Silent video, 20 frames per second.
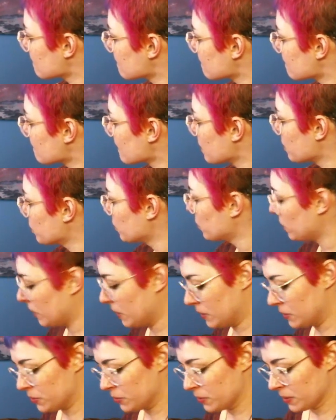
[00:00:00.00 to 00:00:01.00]
I'm only going to
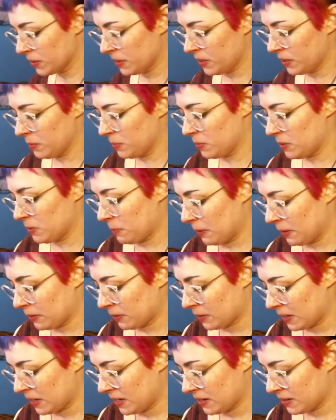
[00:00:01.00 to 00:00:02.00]
do a little bit of pink right
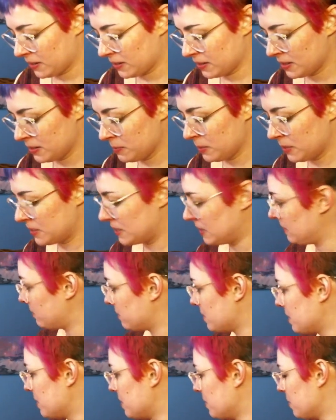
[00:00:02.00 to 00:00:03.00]
now because it'd be safer to
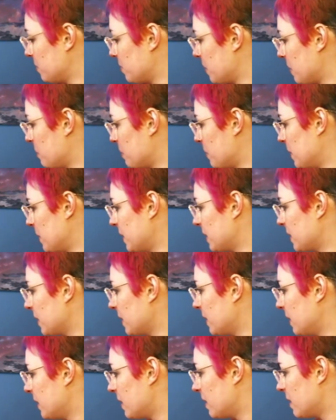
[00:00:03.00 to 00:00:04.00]
do my pink
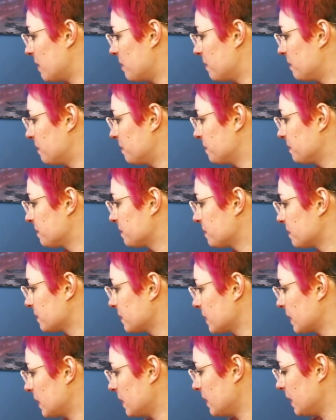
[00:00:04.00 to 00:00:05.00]

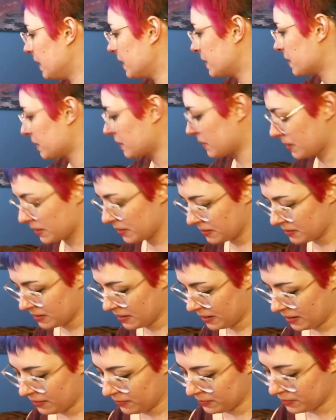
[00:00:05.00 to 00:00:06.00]
later on
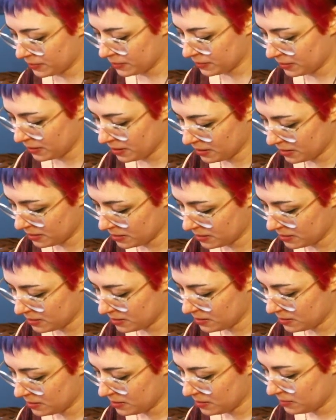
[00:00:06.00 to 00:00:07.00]
after
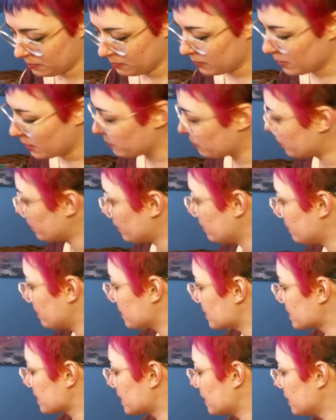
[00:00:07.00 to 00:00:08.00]
my previous
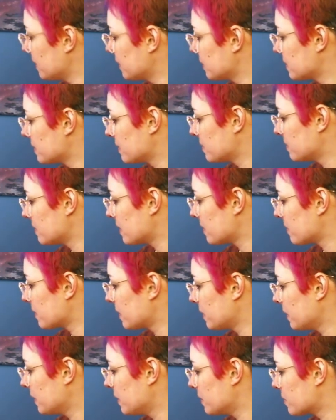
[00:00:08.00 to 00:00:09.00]
colors have definitely
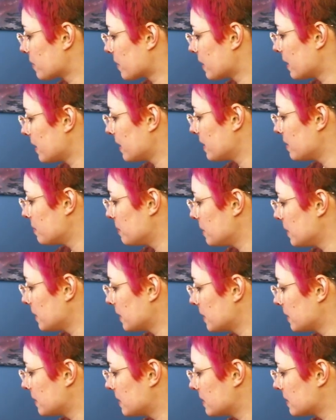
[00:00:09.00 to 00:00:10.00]
dried,
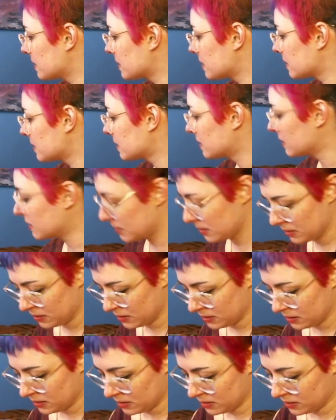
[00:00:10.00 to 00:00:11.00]
because
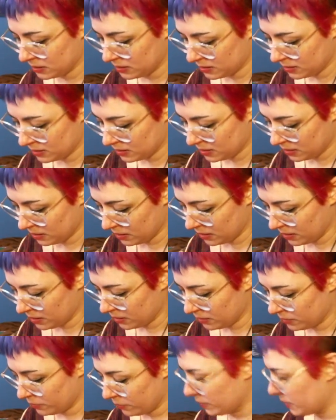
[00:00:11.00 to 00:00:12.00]
I
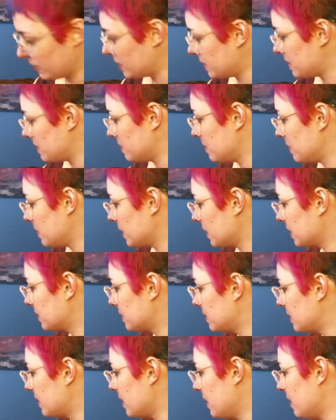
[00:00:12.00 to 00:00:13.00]
don't want to mix
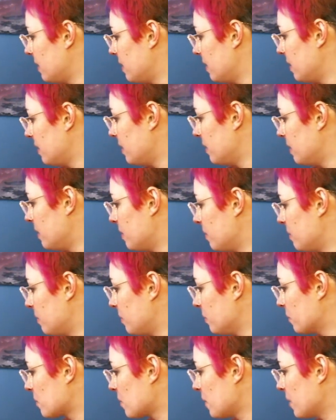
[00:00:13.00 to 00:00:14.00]
them
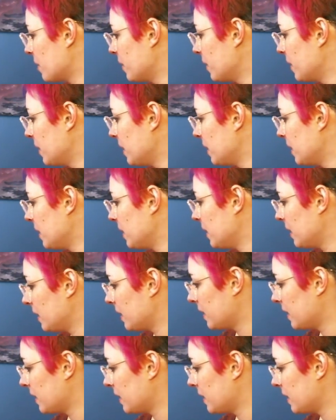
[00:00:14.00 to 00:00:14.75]
wrongly.